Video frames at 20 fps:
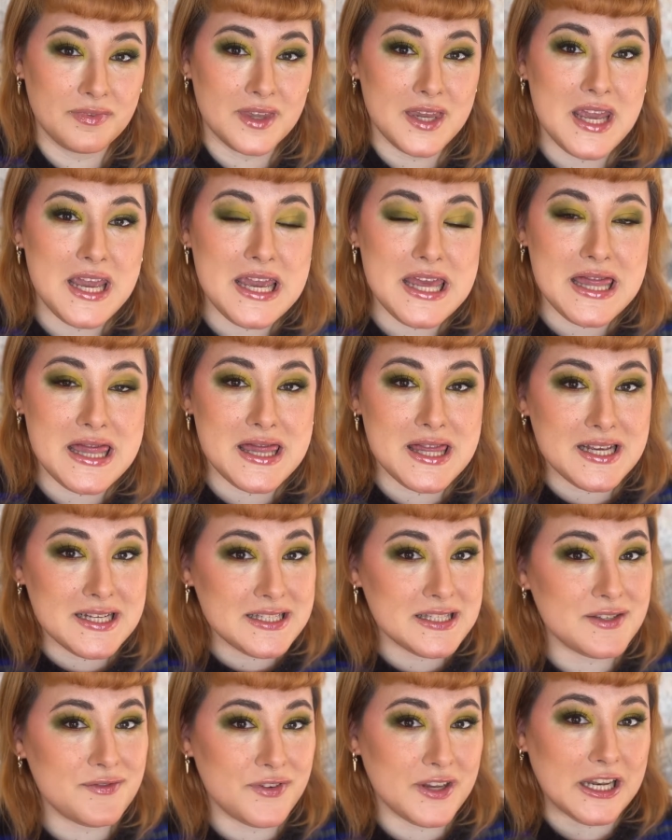In
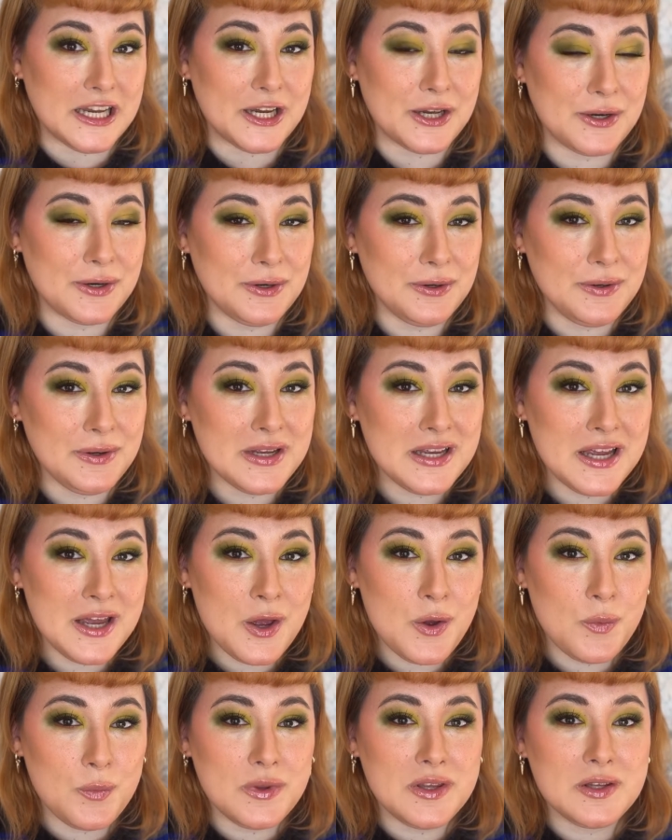this video,
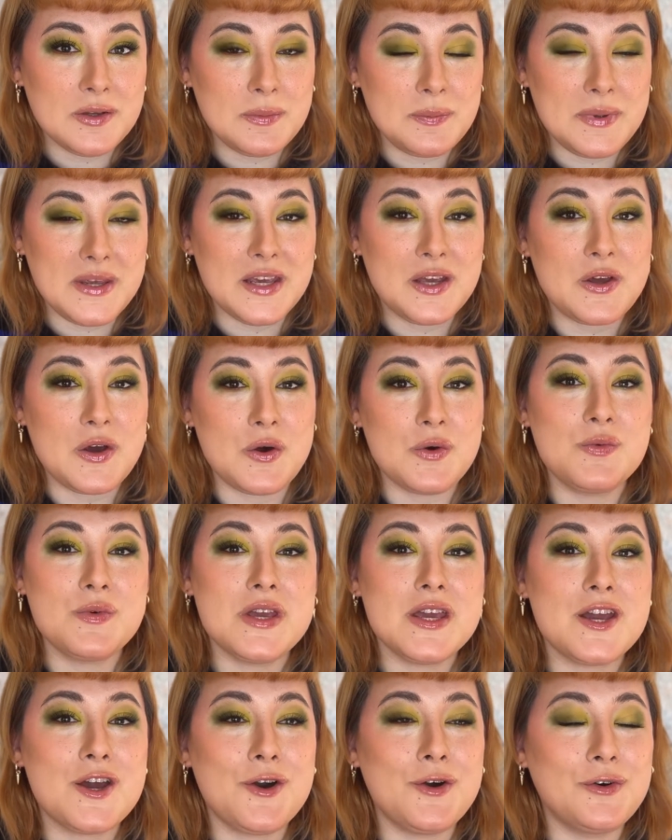we'll be
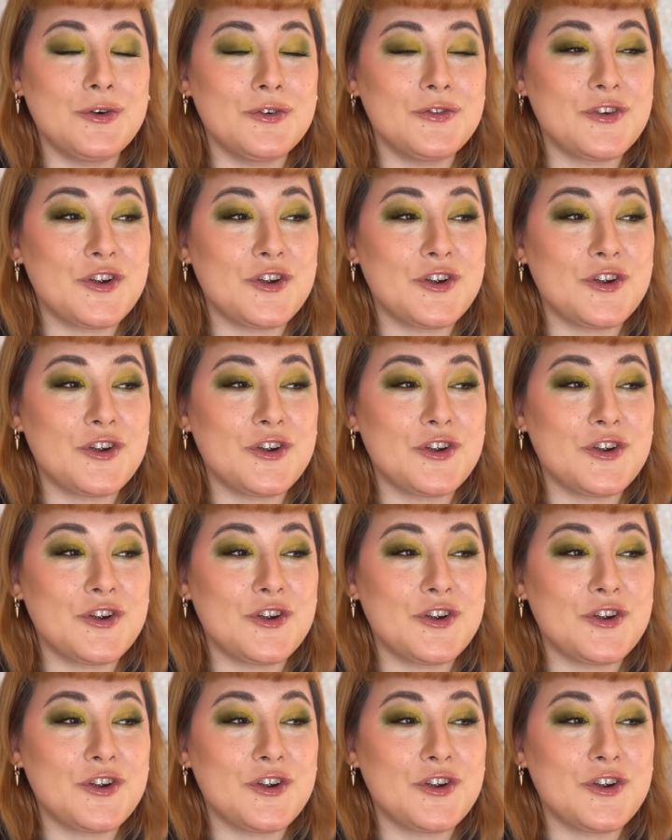going over